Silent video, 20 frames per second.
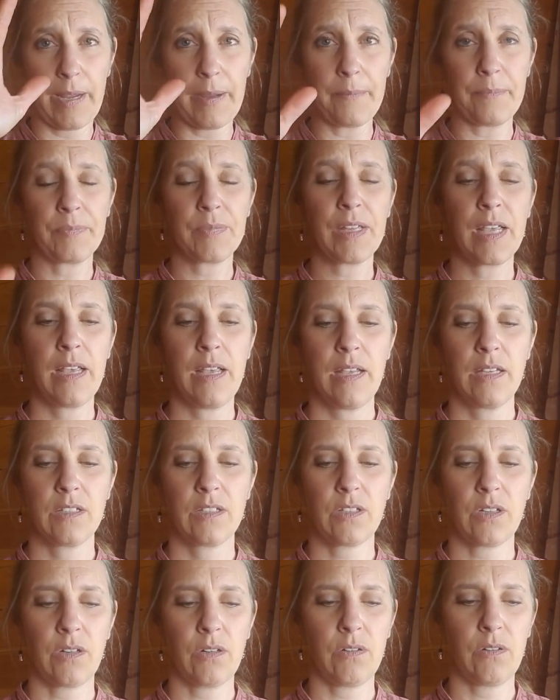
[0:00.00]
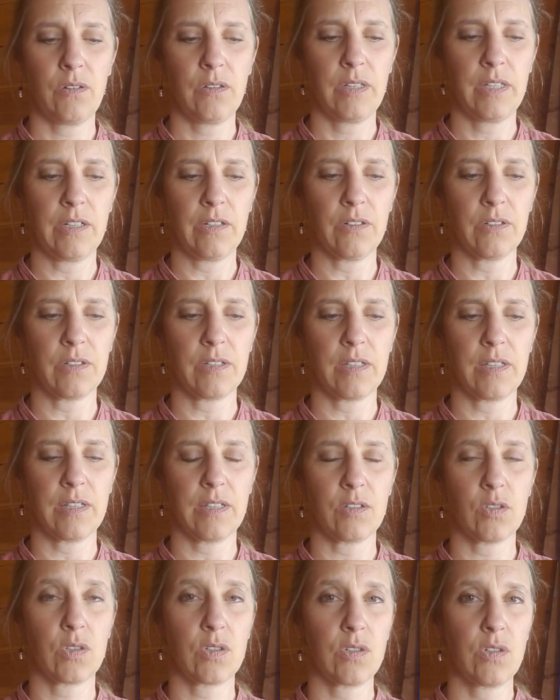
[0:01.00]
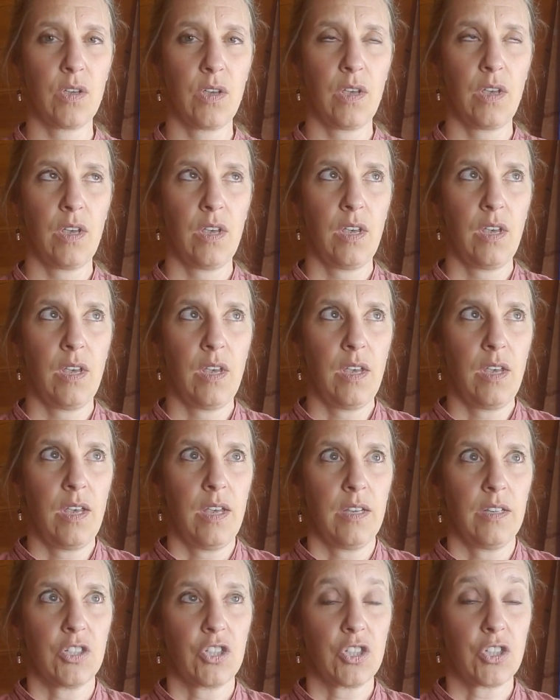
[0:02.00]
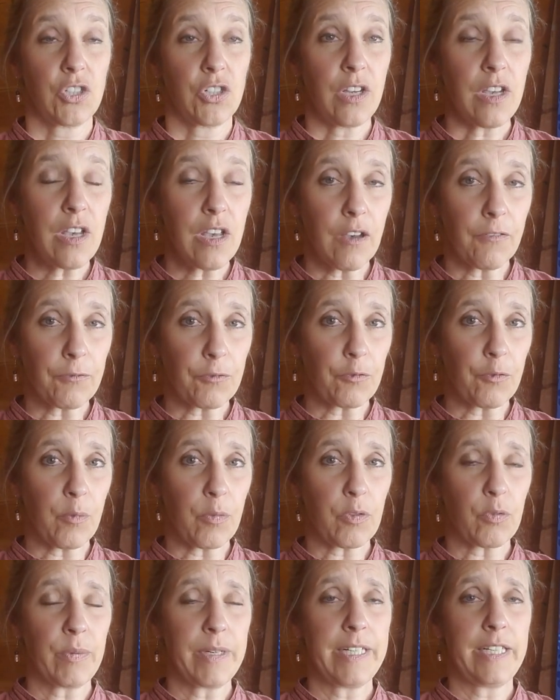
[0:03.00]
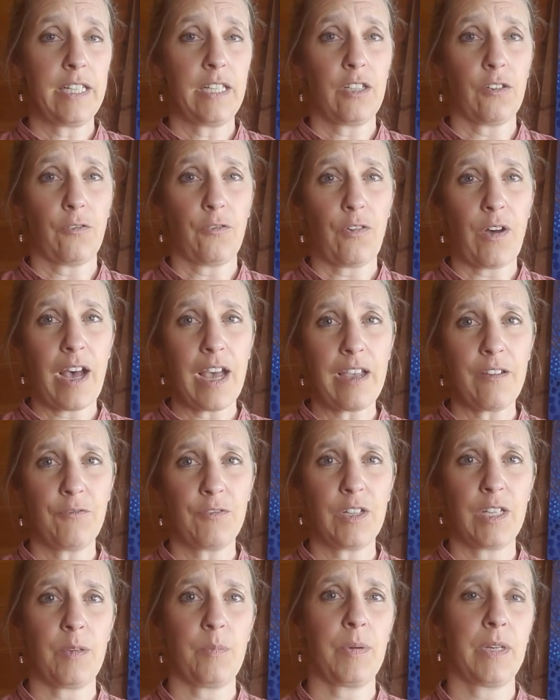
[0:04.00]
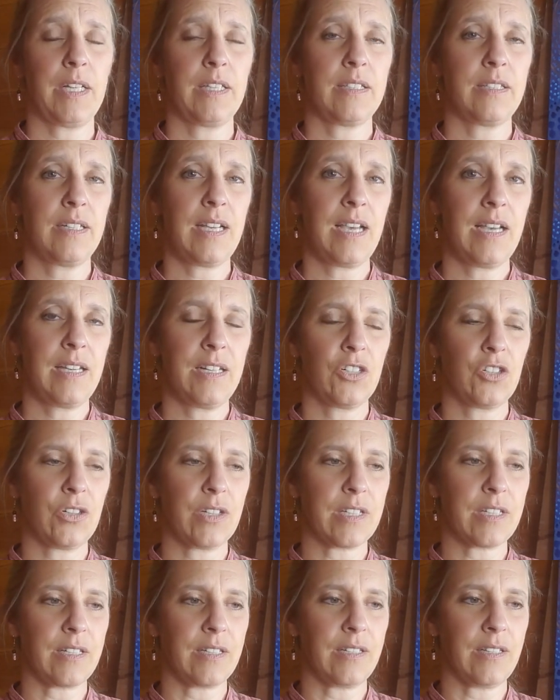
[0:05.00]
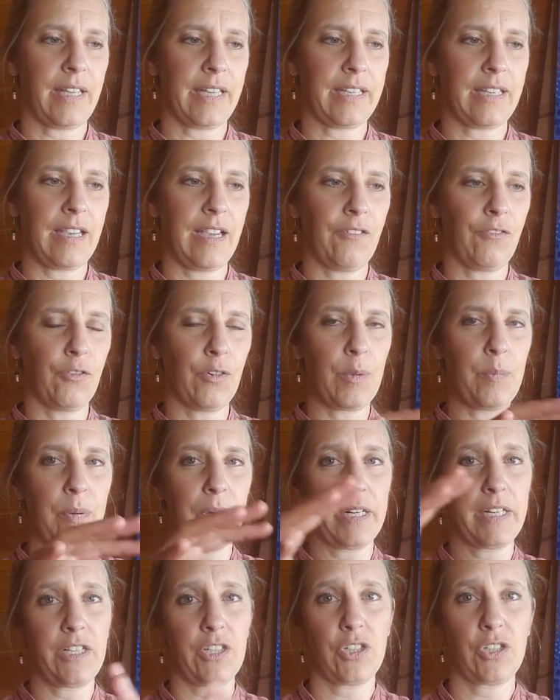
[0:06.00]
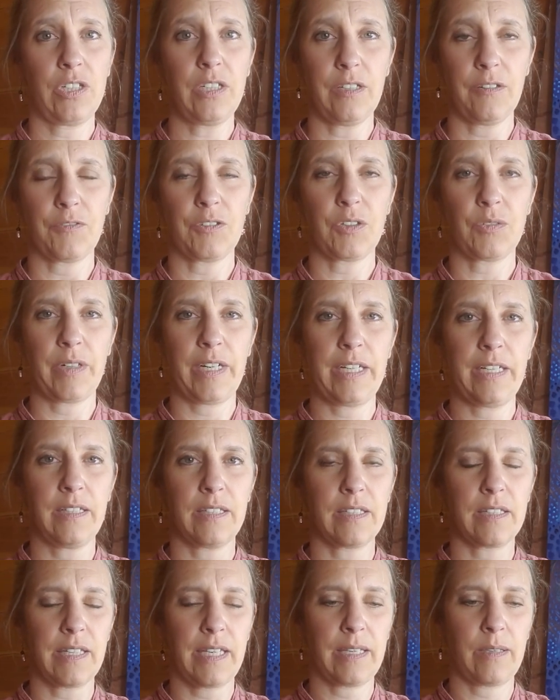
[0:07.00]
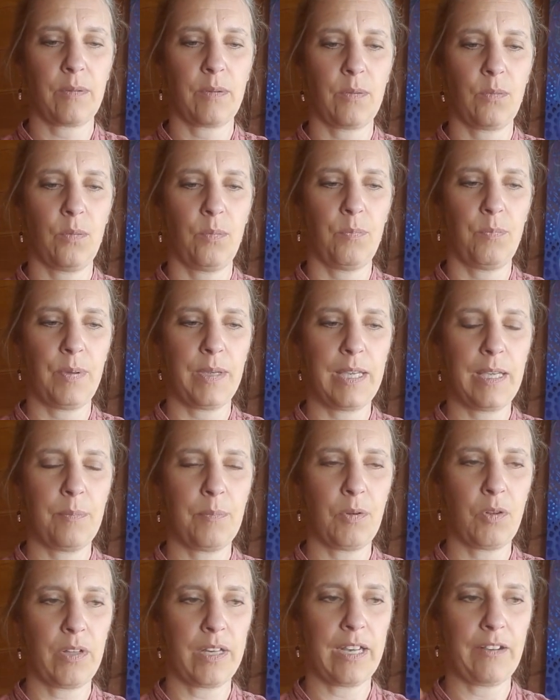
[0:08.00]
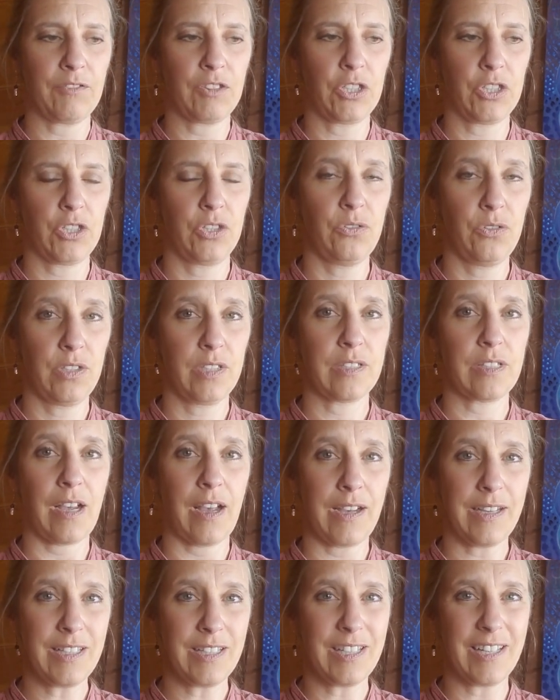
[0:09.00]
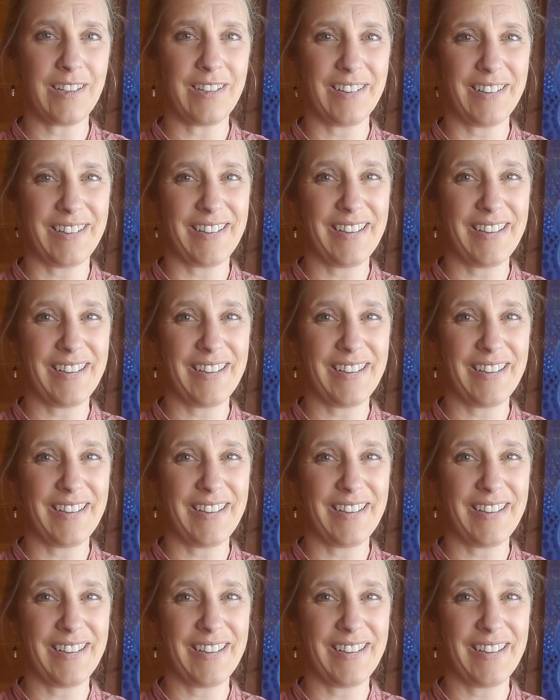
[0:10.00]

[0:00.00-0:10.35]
right? So there's this shift from three D to five D, but it's not just like everybody shifts, right? It's like people have to choose sides